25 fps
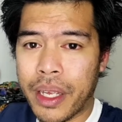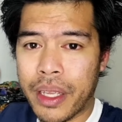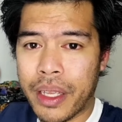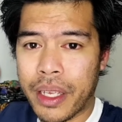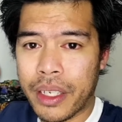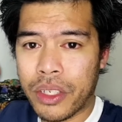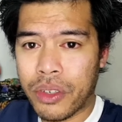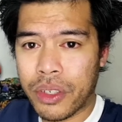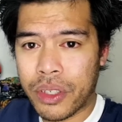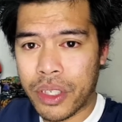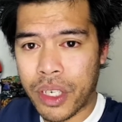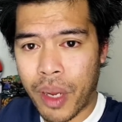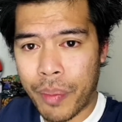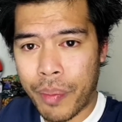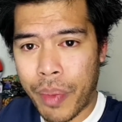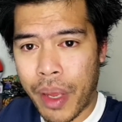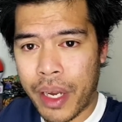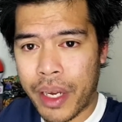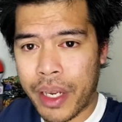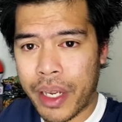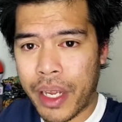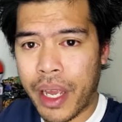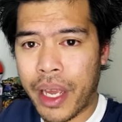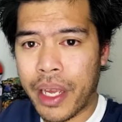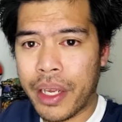Electric Type
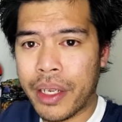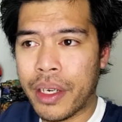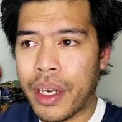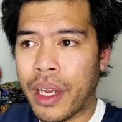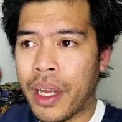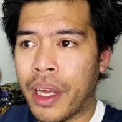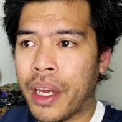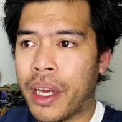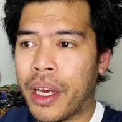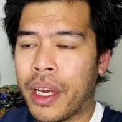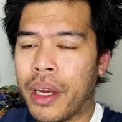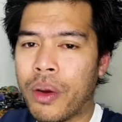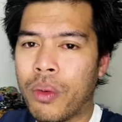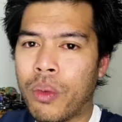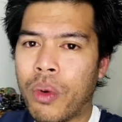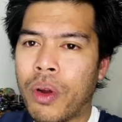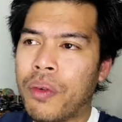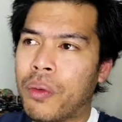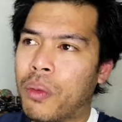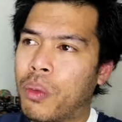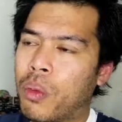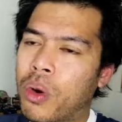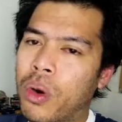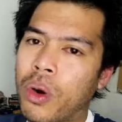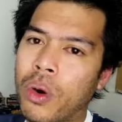88. Uh,
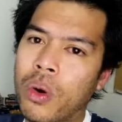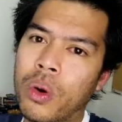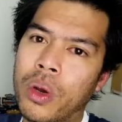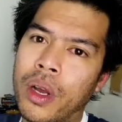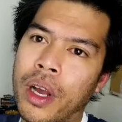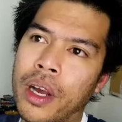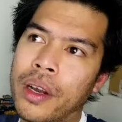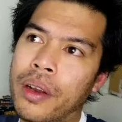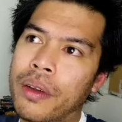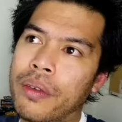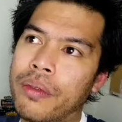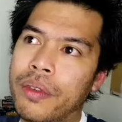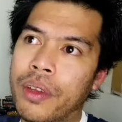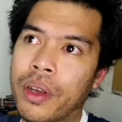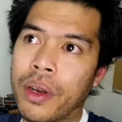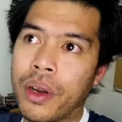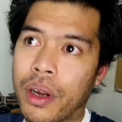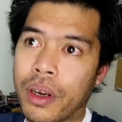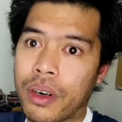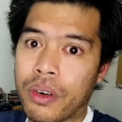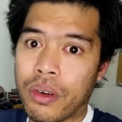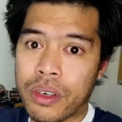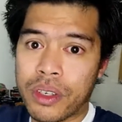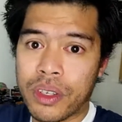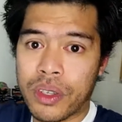we, are all kind of you know
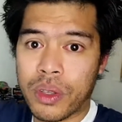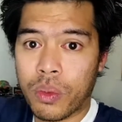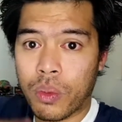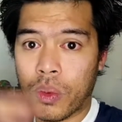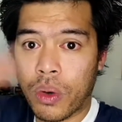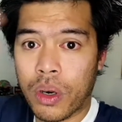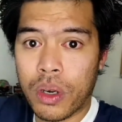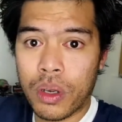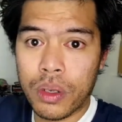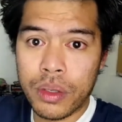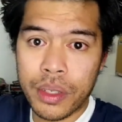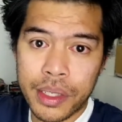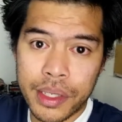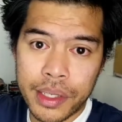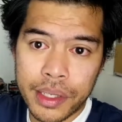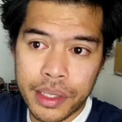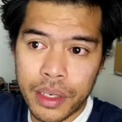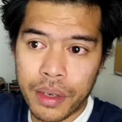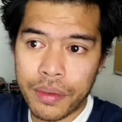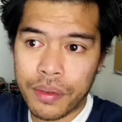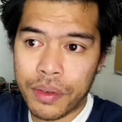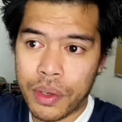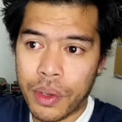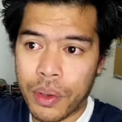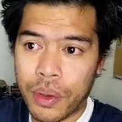across the world and
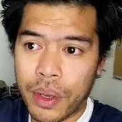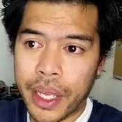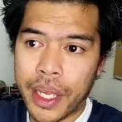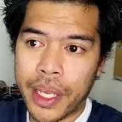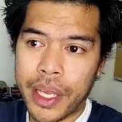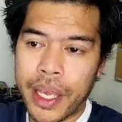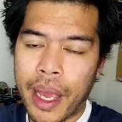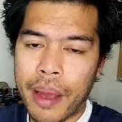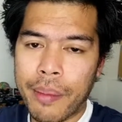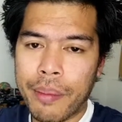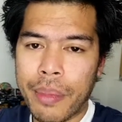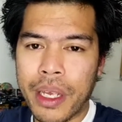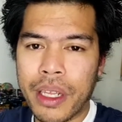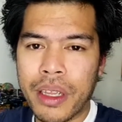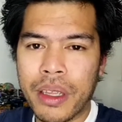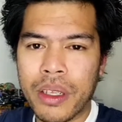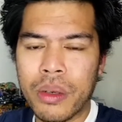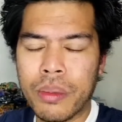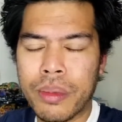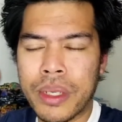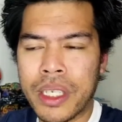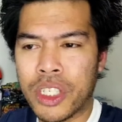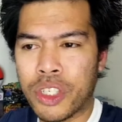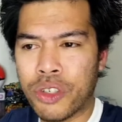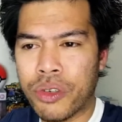stuff, so it can be a little
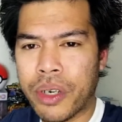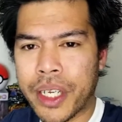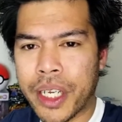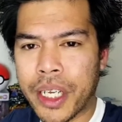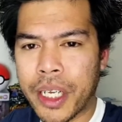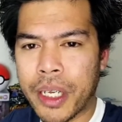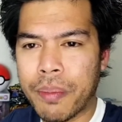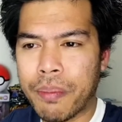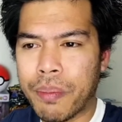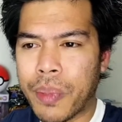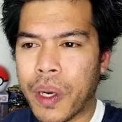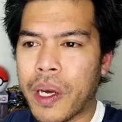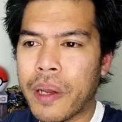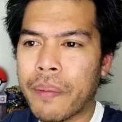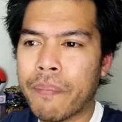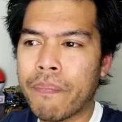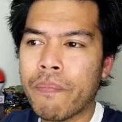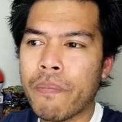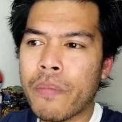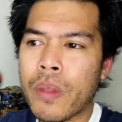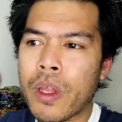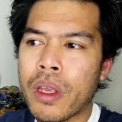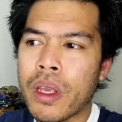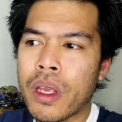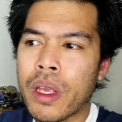bit tricky. But
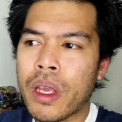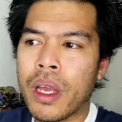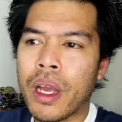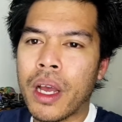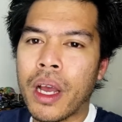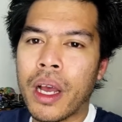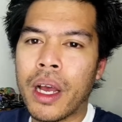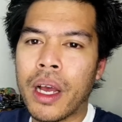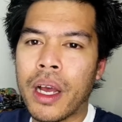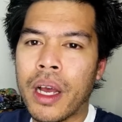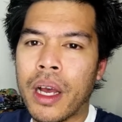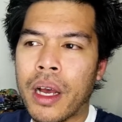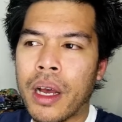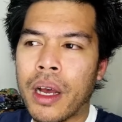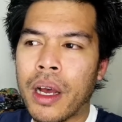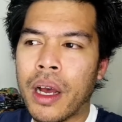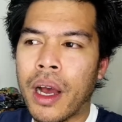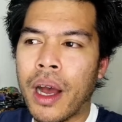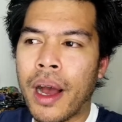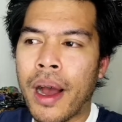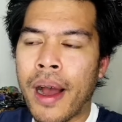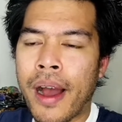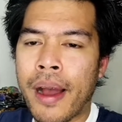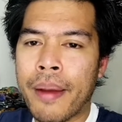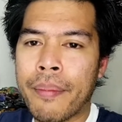uh,
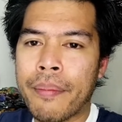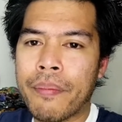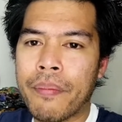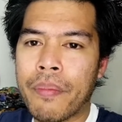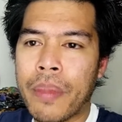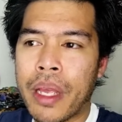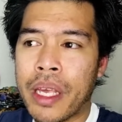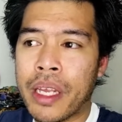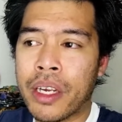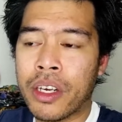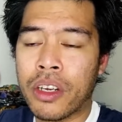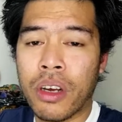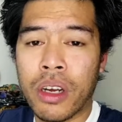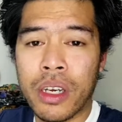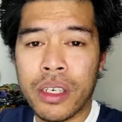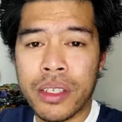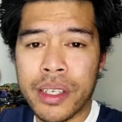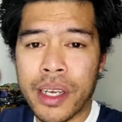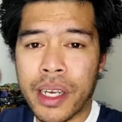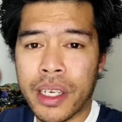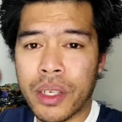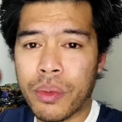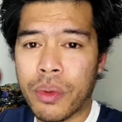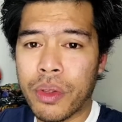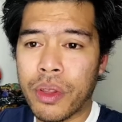I'm in
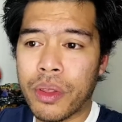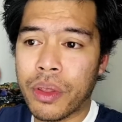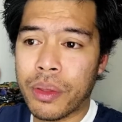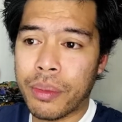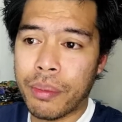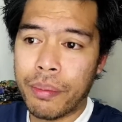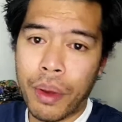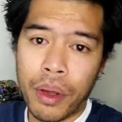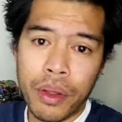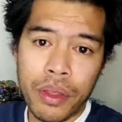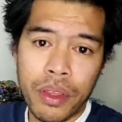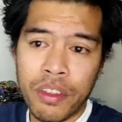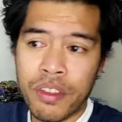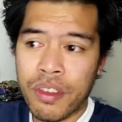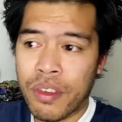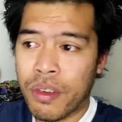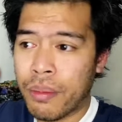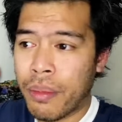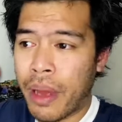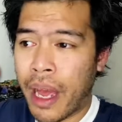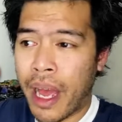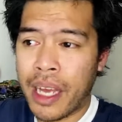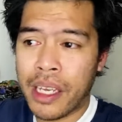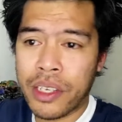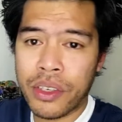contact with both of them
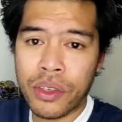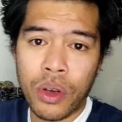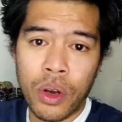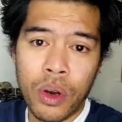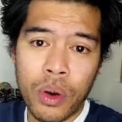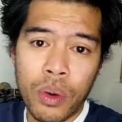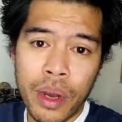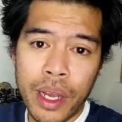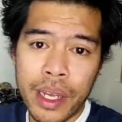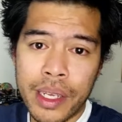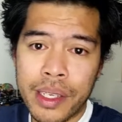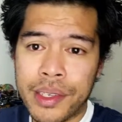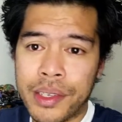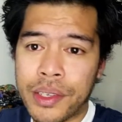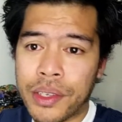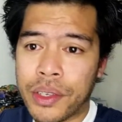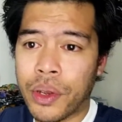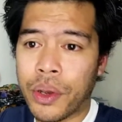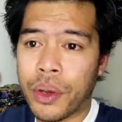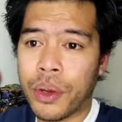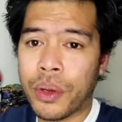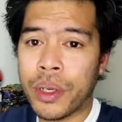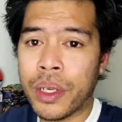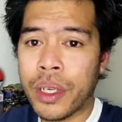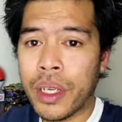as always,
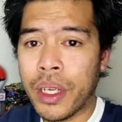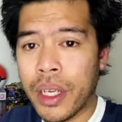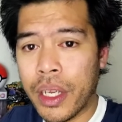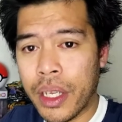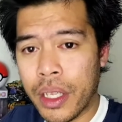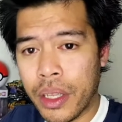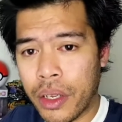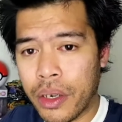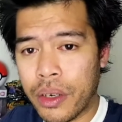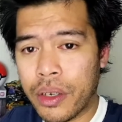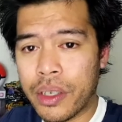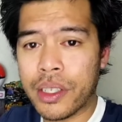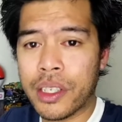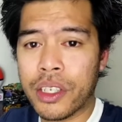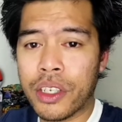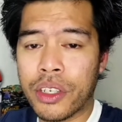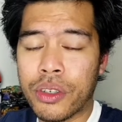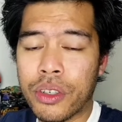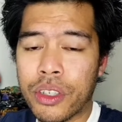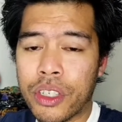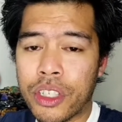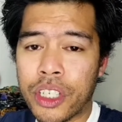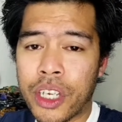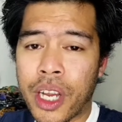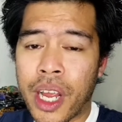so there is a
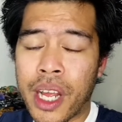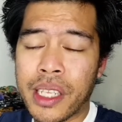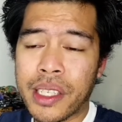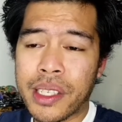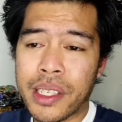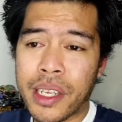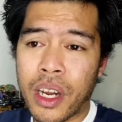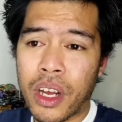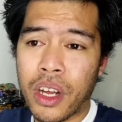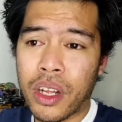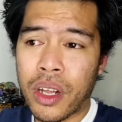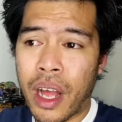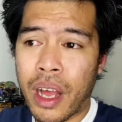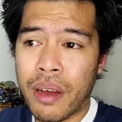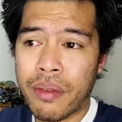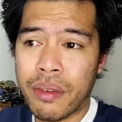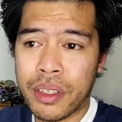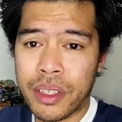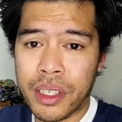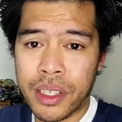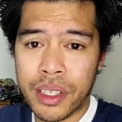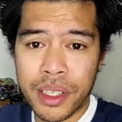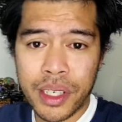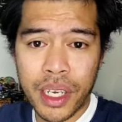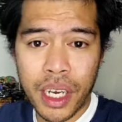good chance that I'll have a
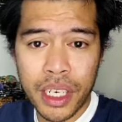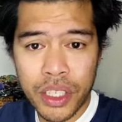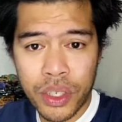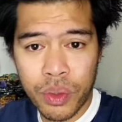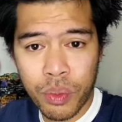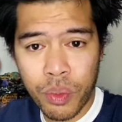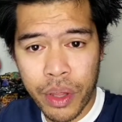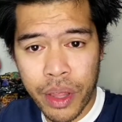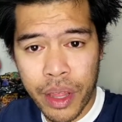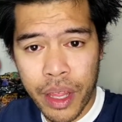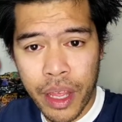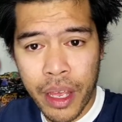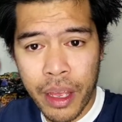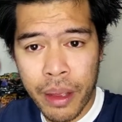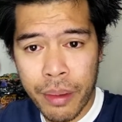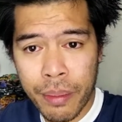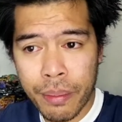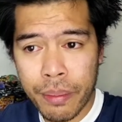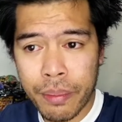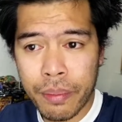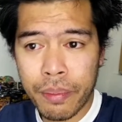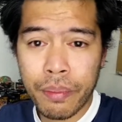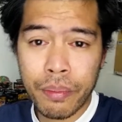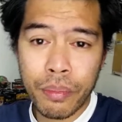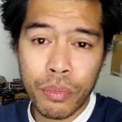discussion with
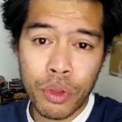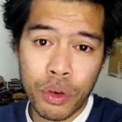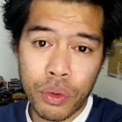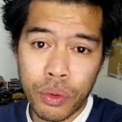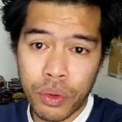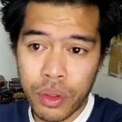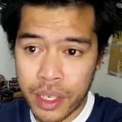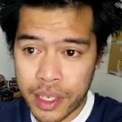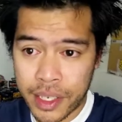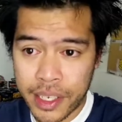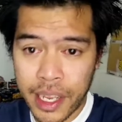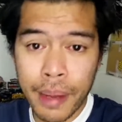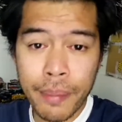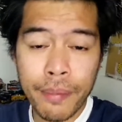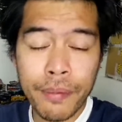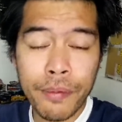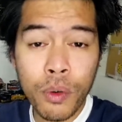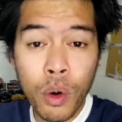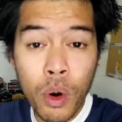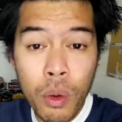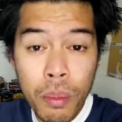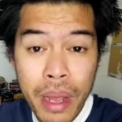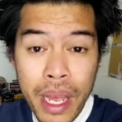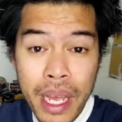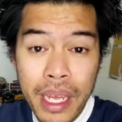them through the same
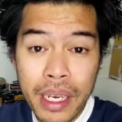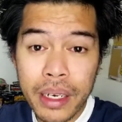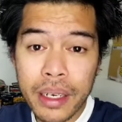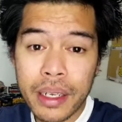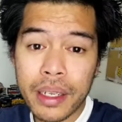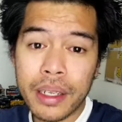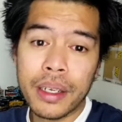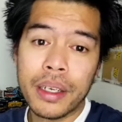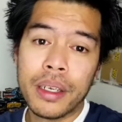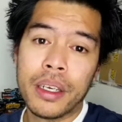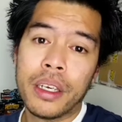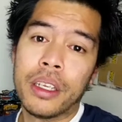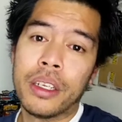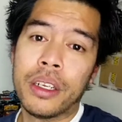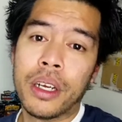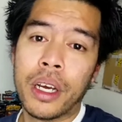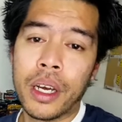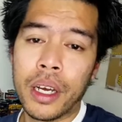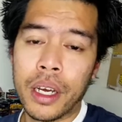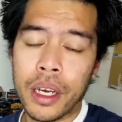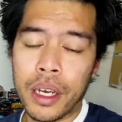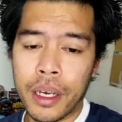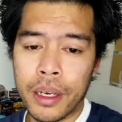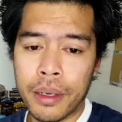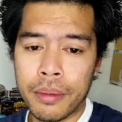format.
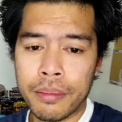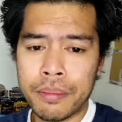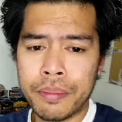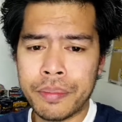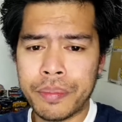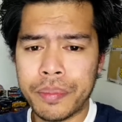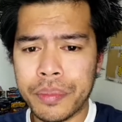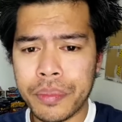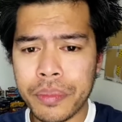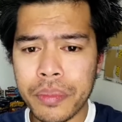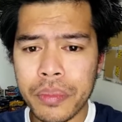Um,